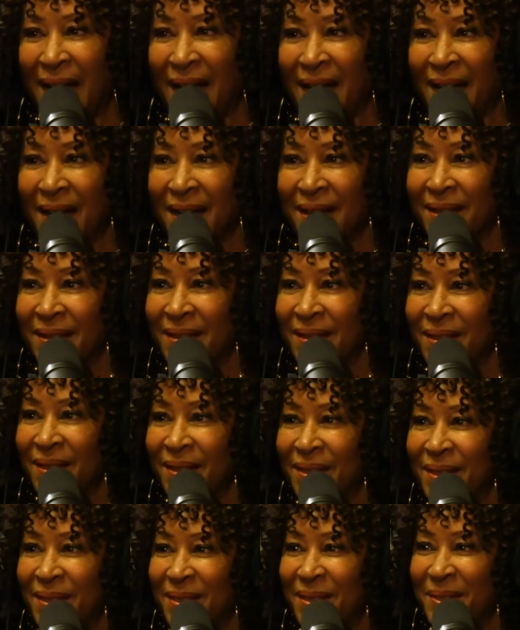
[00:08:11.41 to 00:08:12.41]
There's
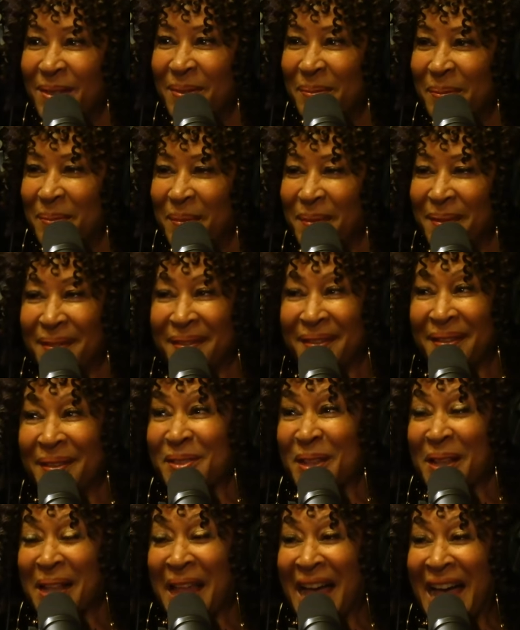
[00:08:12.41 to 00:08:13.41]

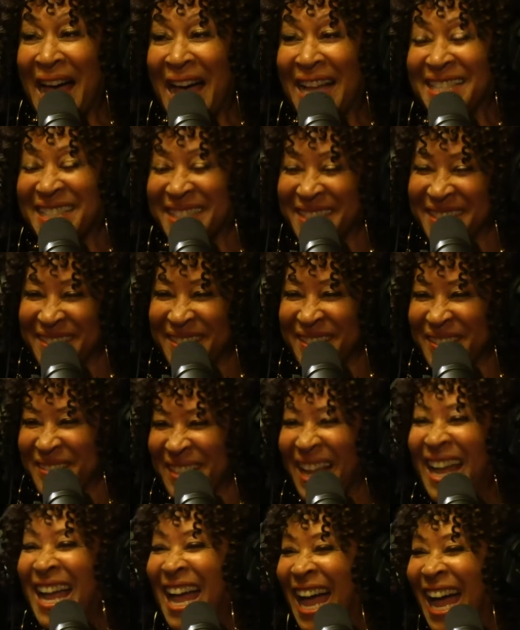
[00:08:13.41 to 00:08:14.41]
a lot. Oh,
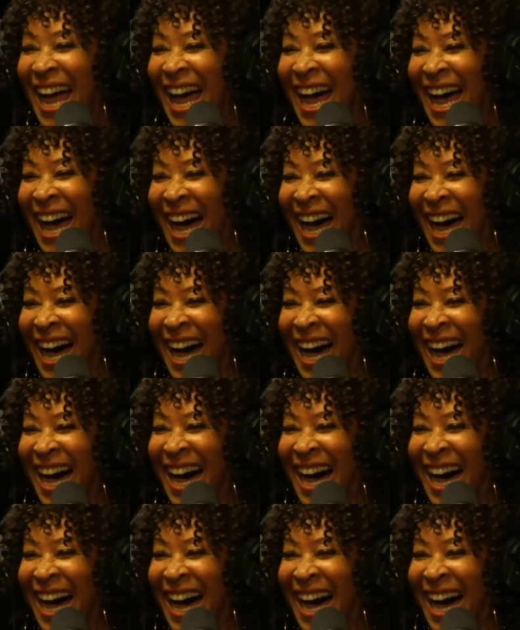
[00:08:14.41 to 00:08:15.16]
that's excellent.